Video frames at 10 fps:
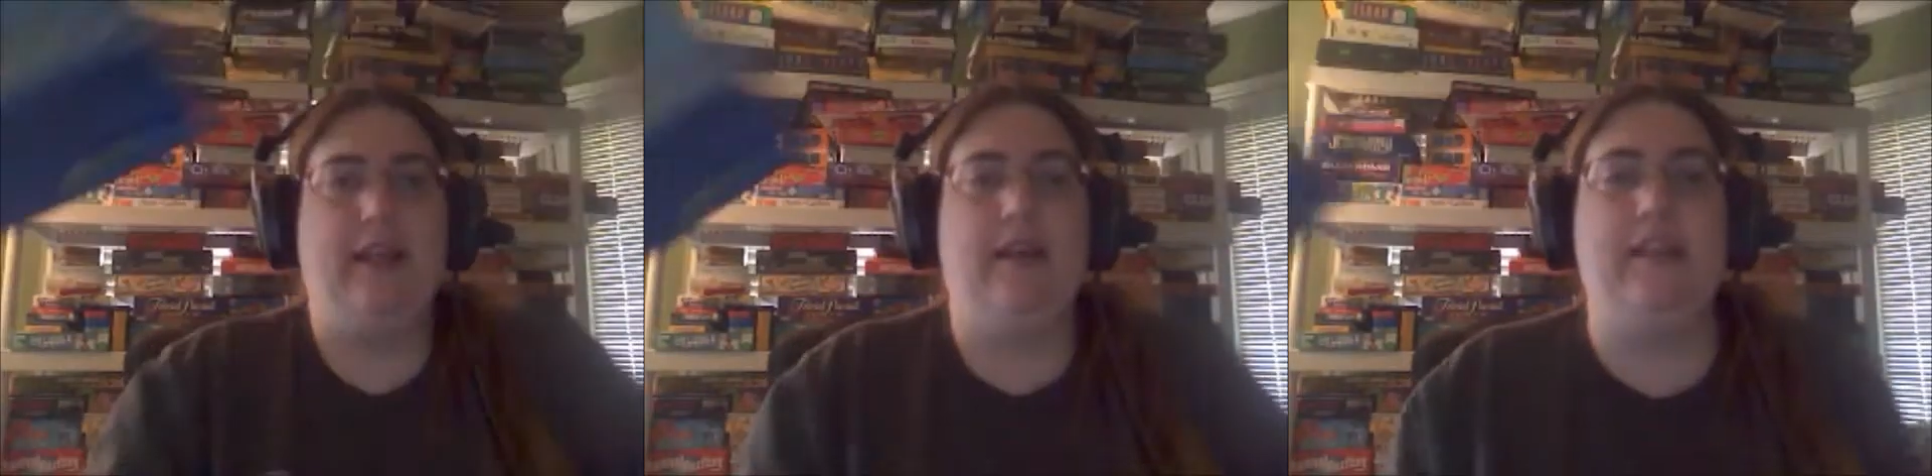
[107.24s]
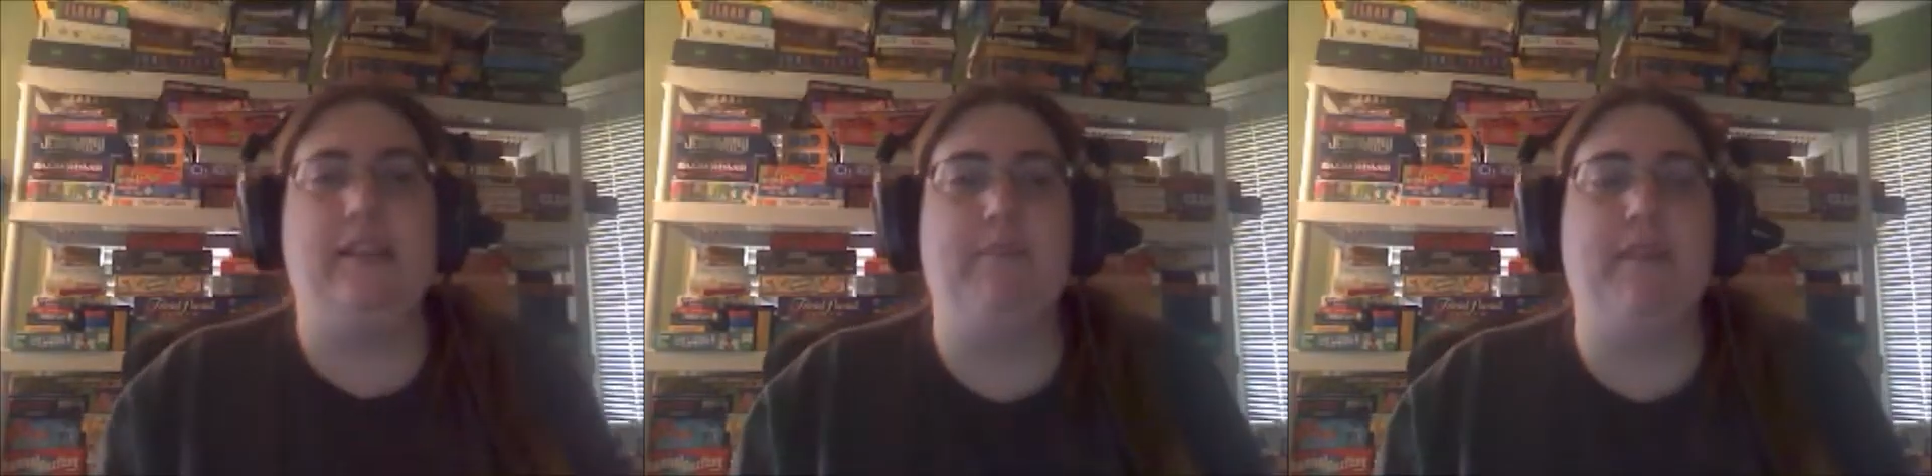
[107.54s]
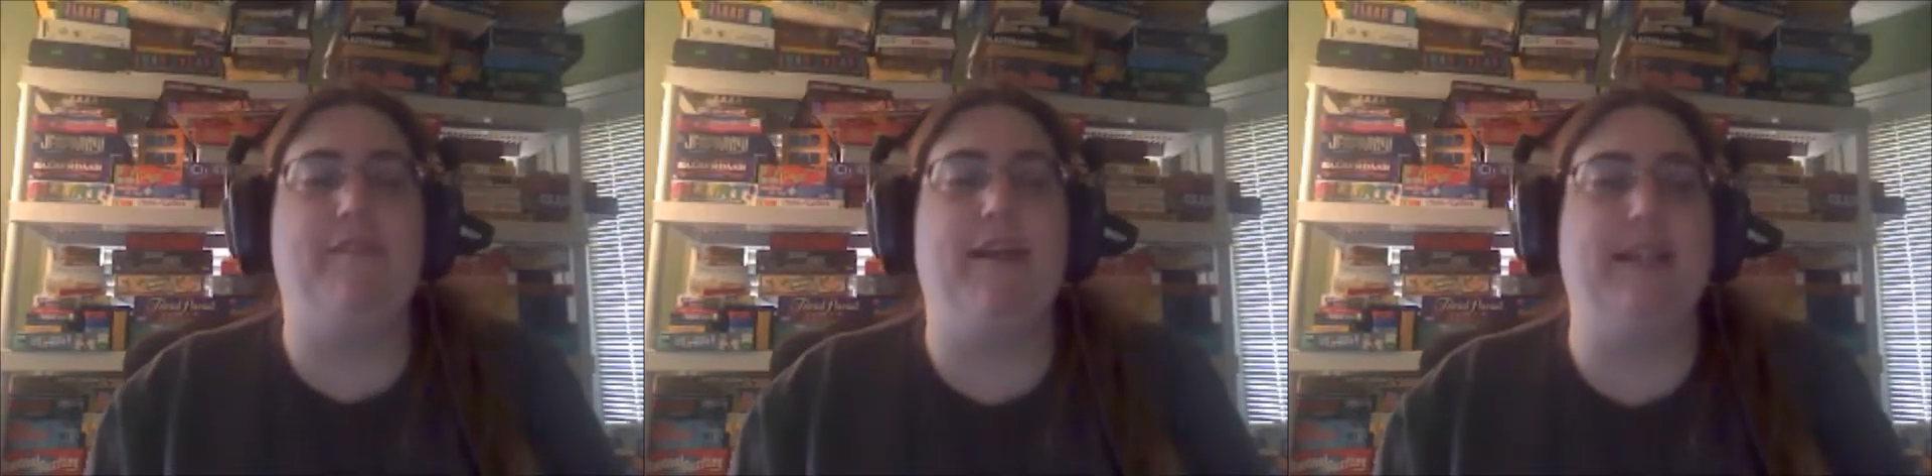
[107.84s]
Simply
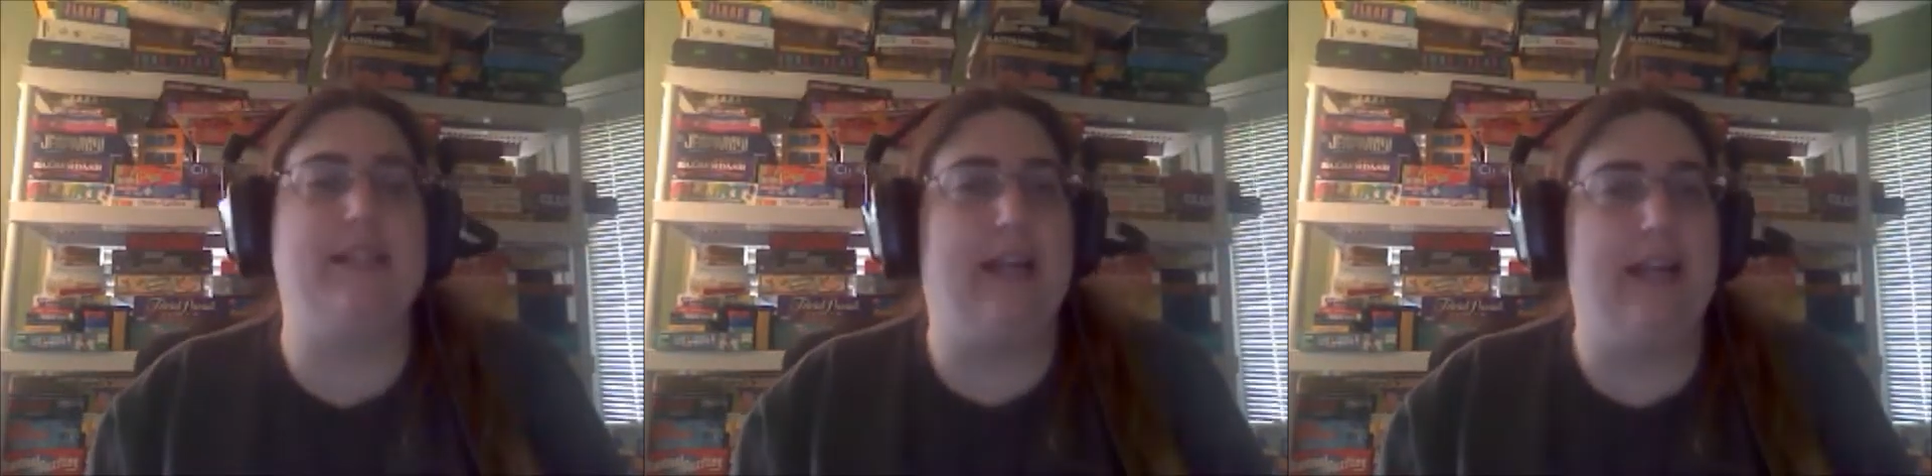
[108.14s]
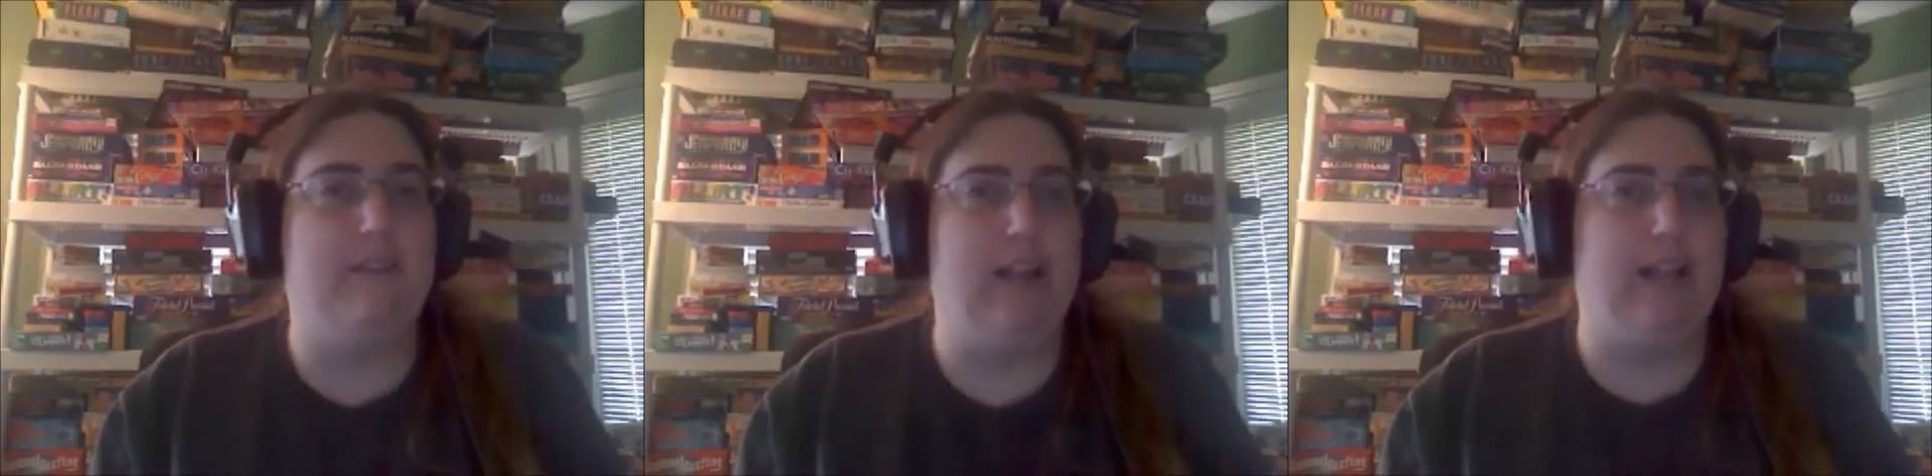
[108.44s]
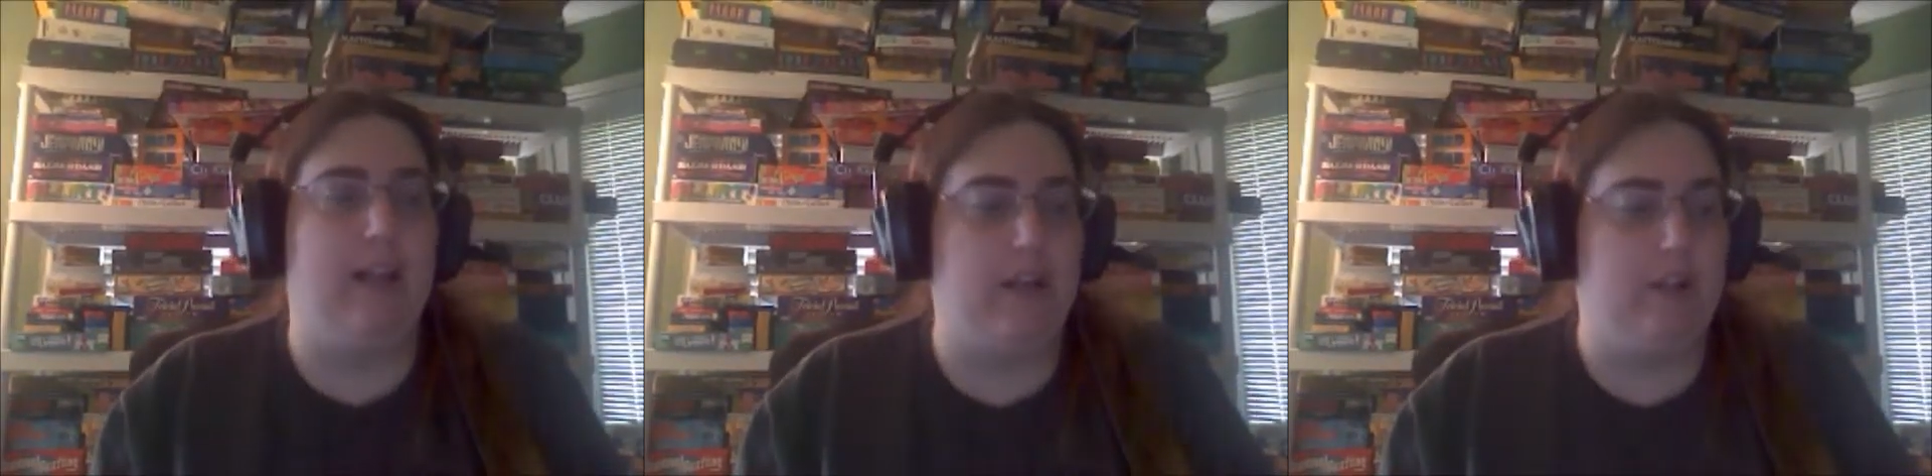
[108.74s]
Fun is kind of like
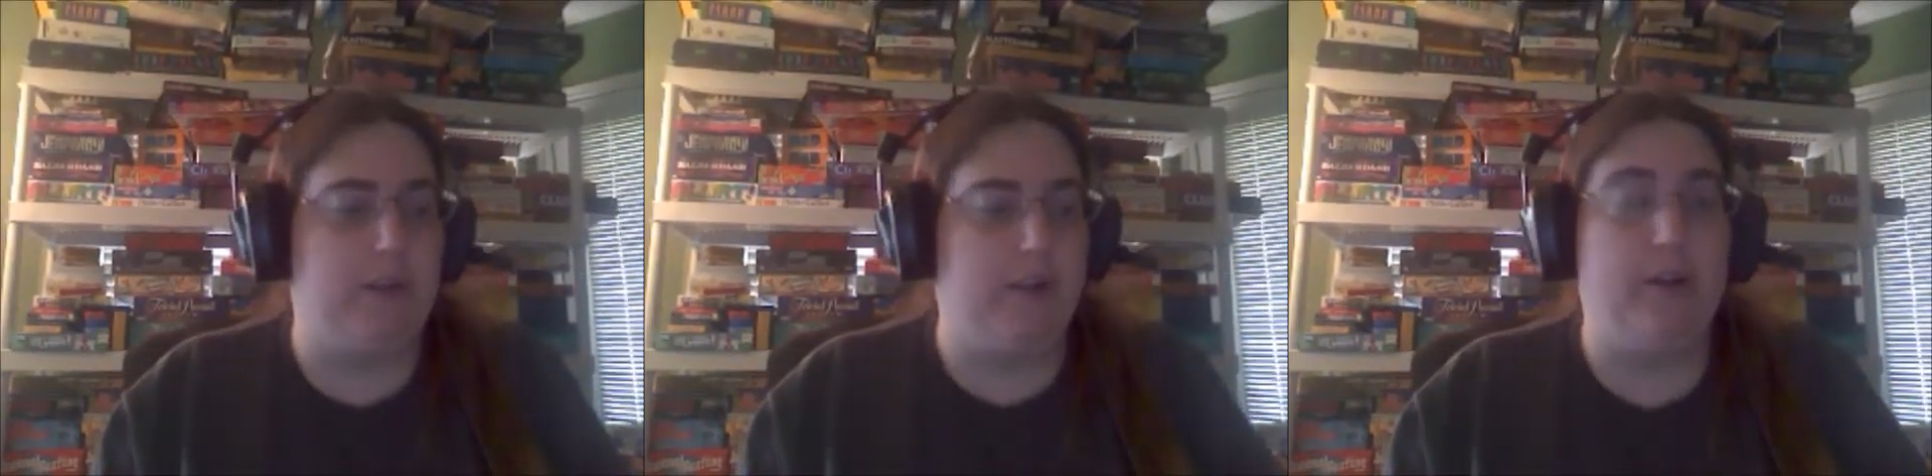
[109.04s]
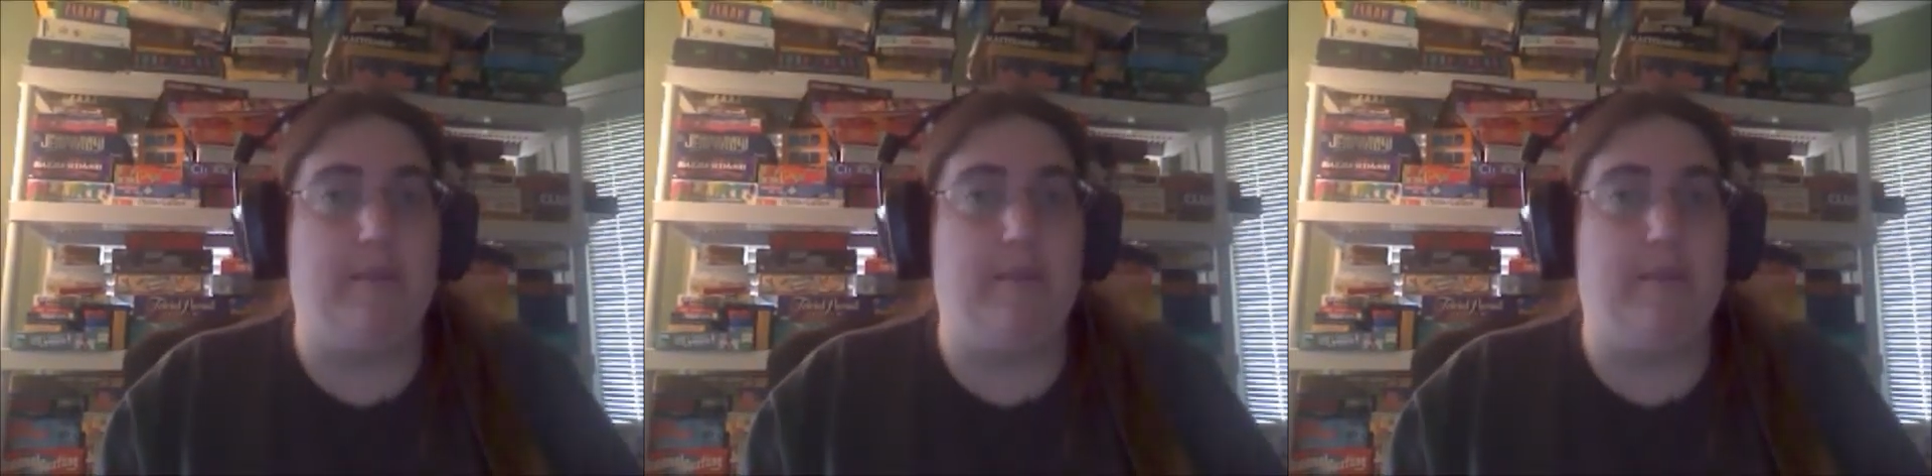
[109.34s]
Longaberger